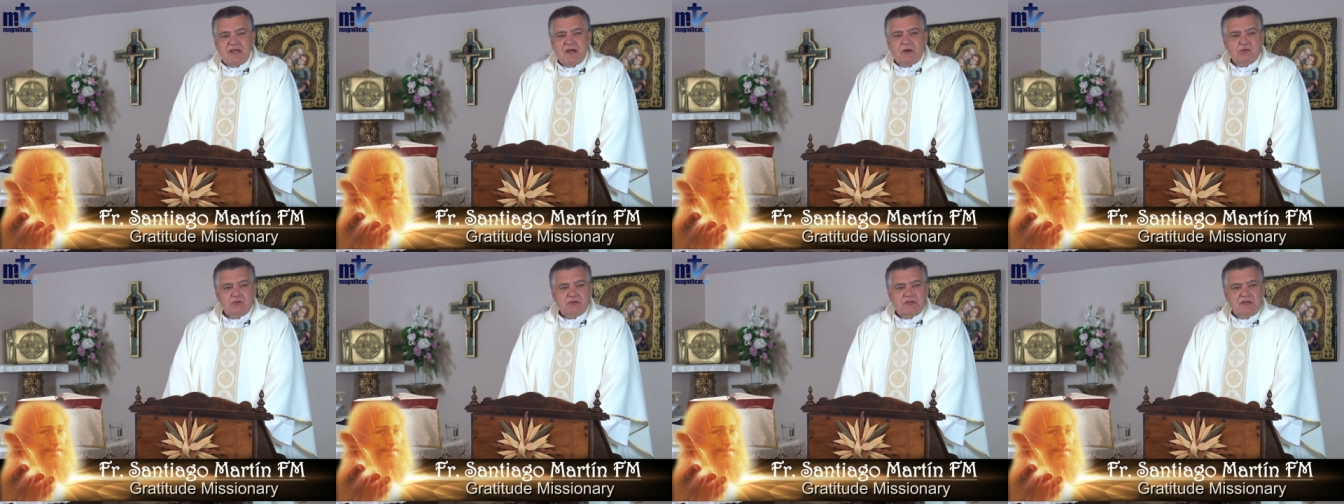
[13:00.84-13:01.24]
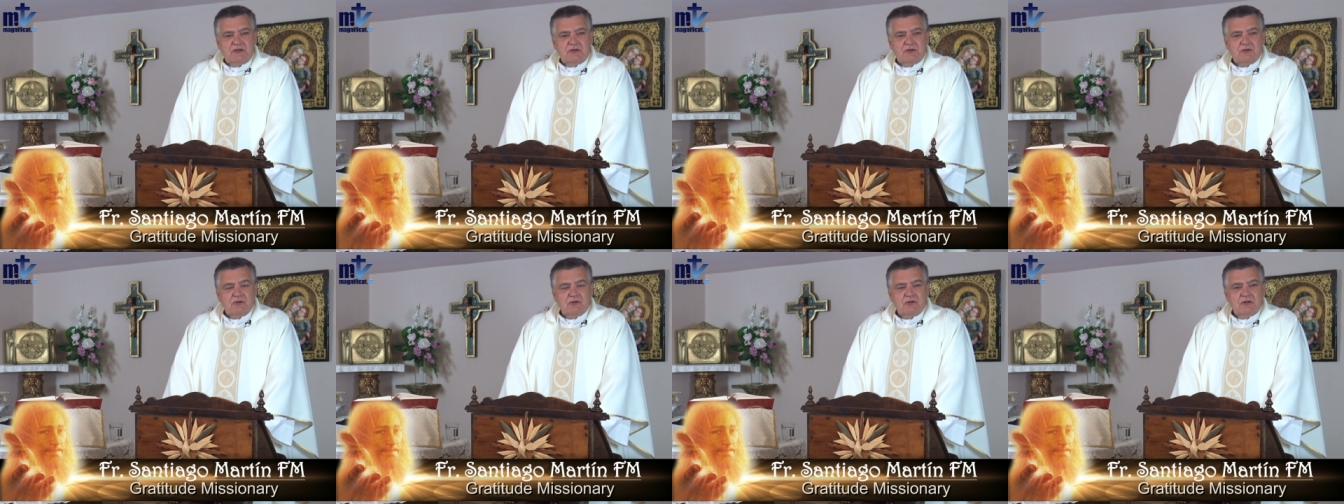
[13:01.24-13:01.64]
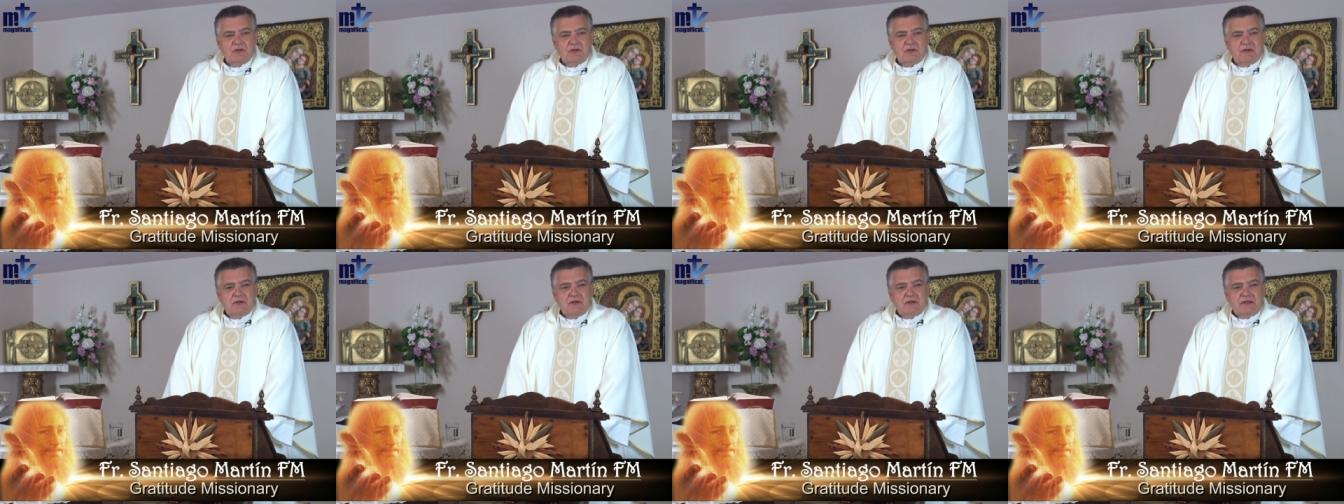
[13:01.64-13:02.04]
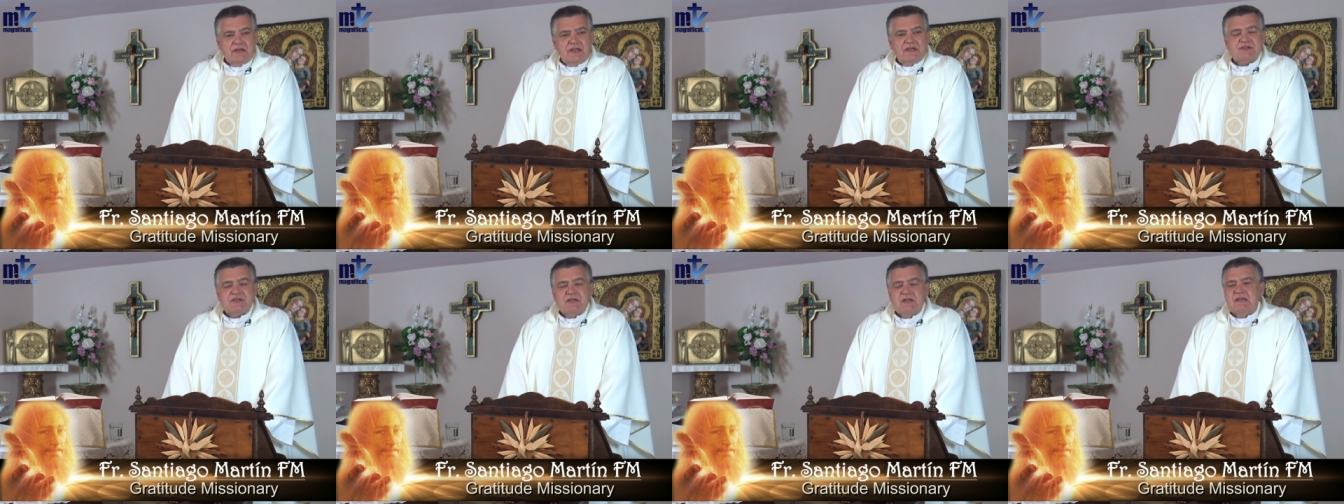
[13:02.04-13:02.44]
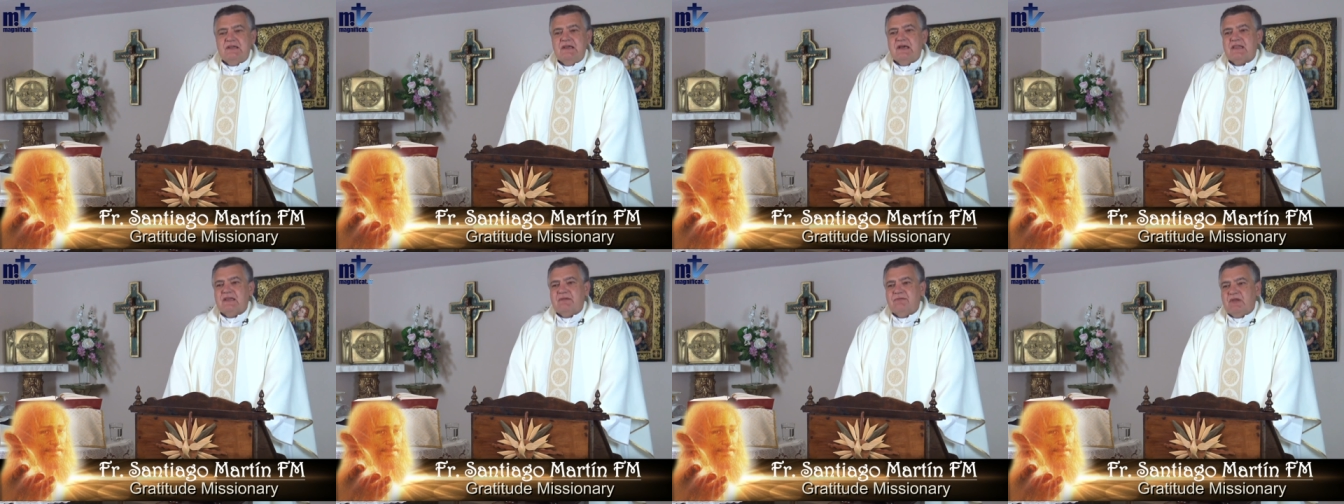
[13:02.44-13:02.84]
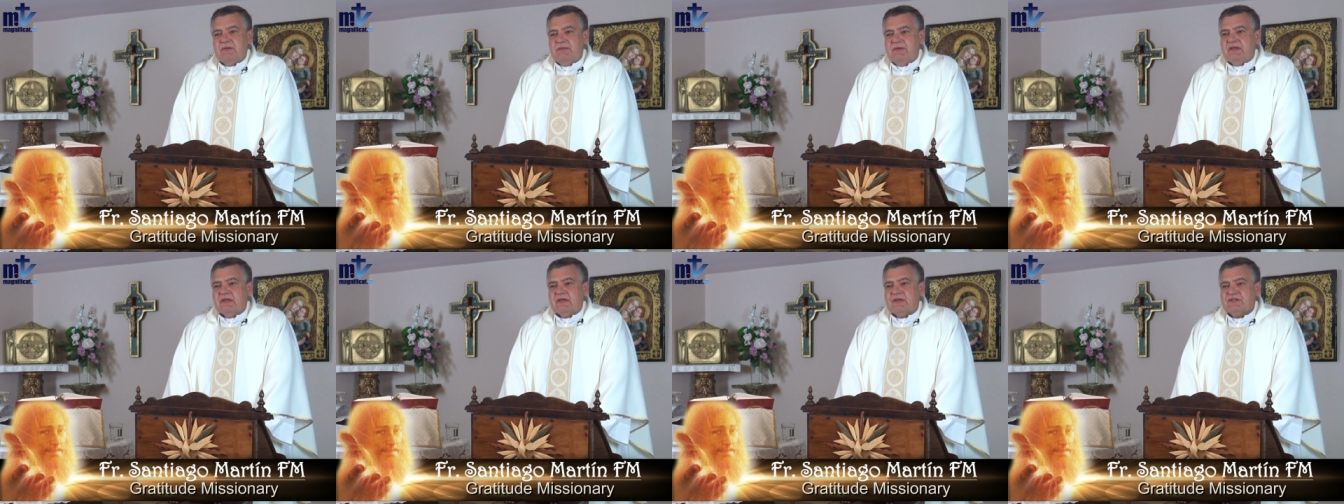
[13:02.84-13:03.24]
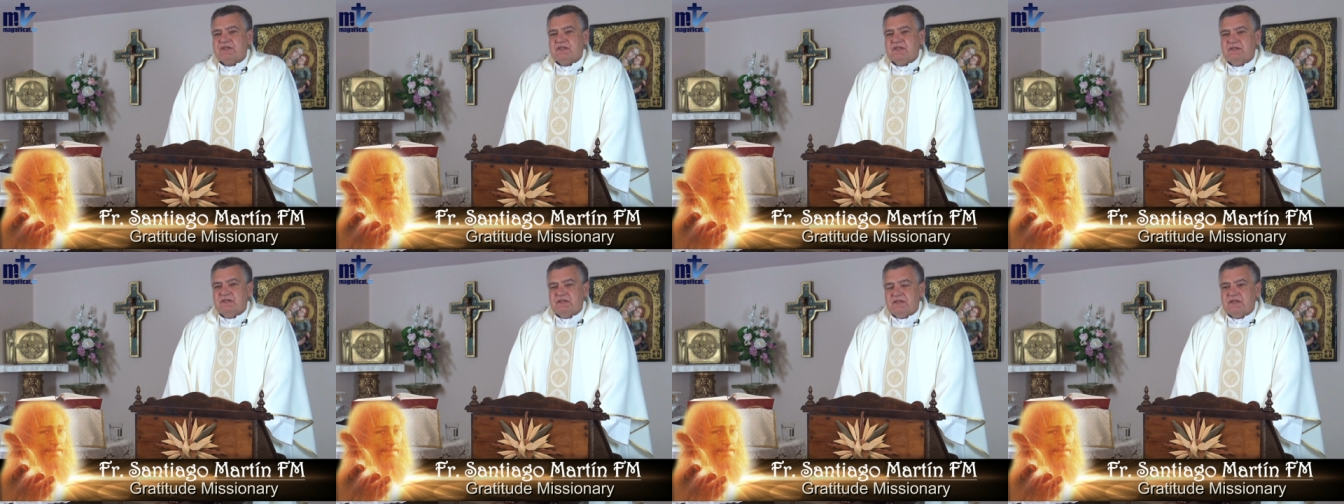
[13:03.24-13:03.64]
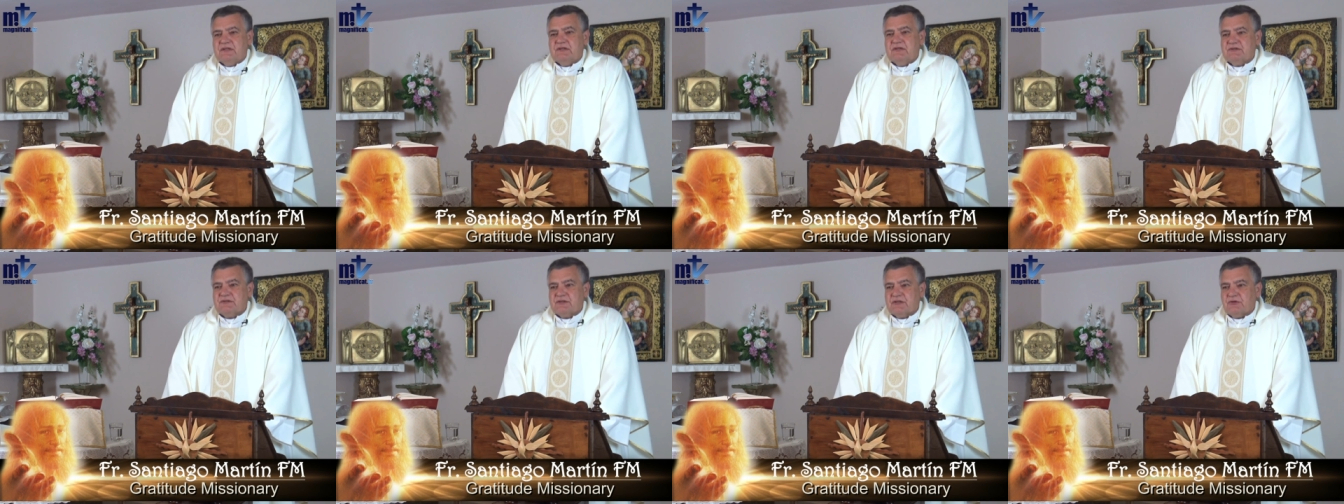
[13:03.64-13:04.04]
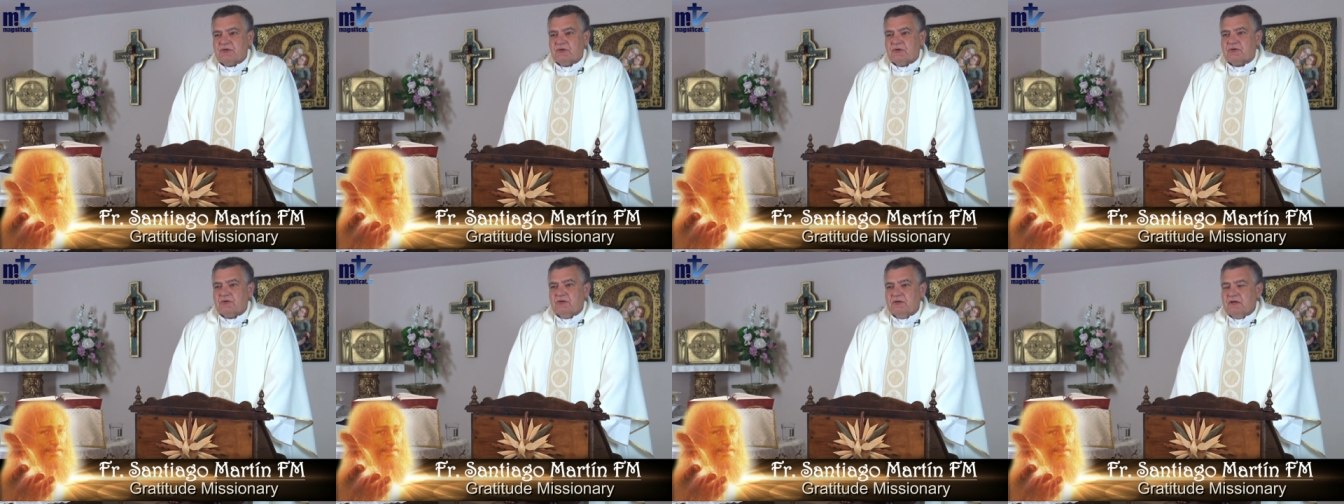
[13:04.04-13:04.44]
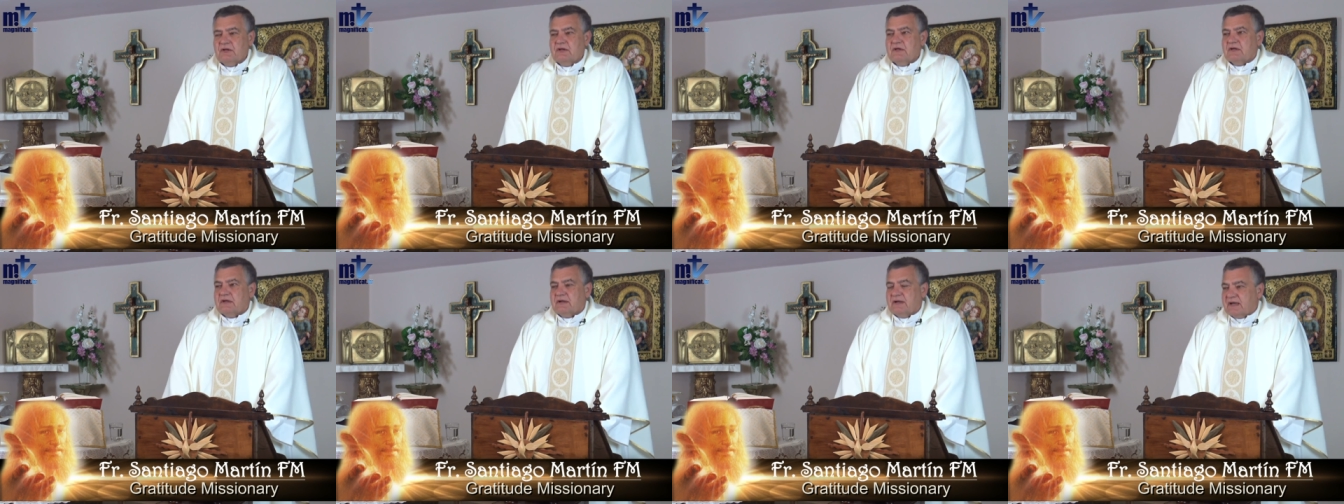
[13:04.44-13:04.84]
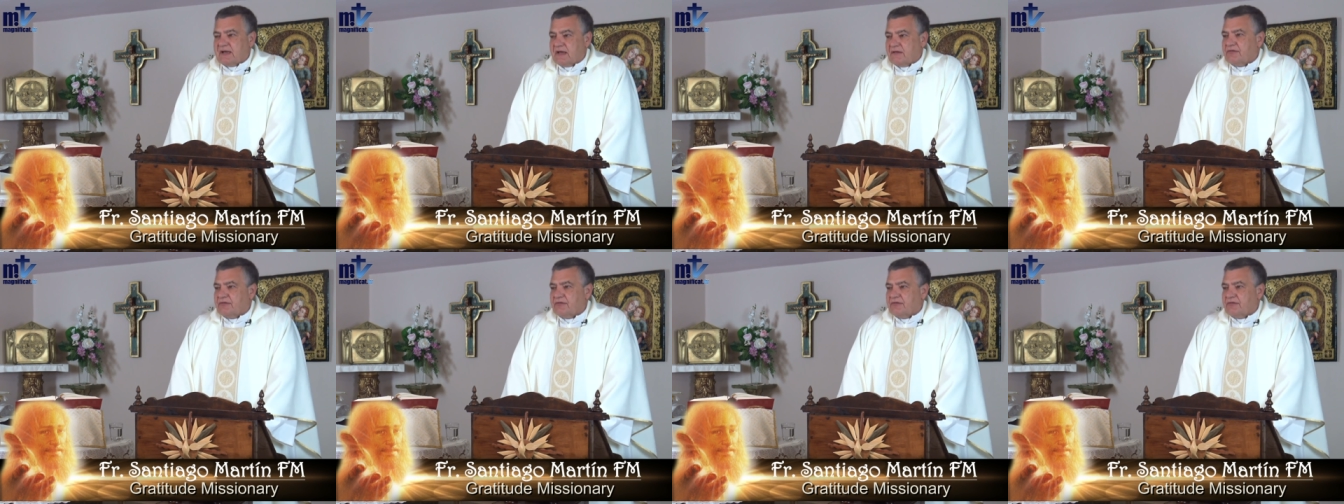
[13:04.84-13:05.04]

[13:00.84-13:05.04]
sunk. What could become of my life without you, Lord?